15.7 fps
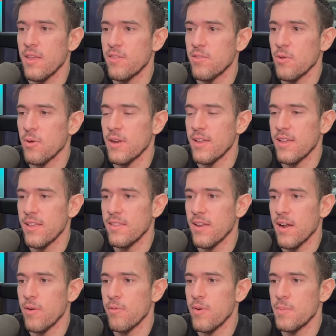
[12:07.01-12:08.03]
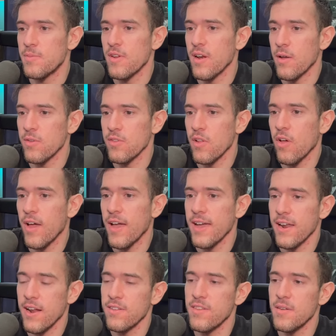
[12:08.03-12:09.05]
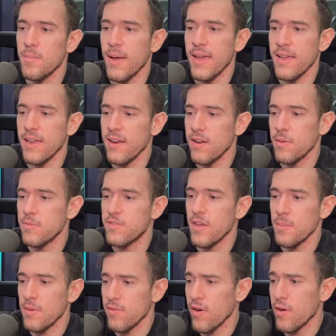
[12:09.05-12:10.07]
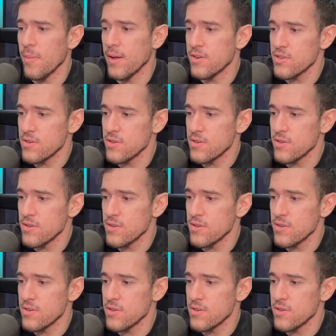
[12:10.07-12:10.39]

he thought that I ripped it and I was lying, and I did make it, and it upset me very much.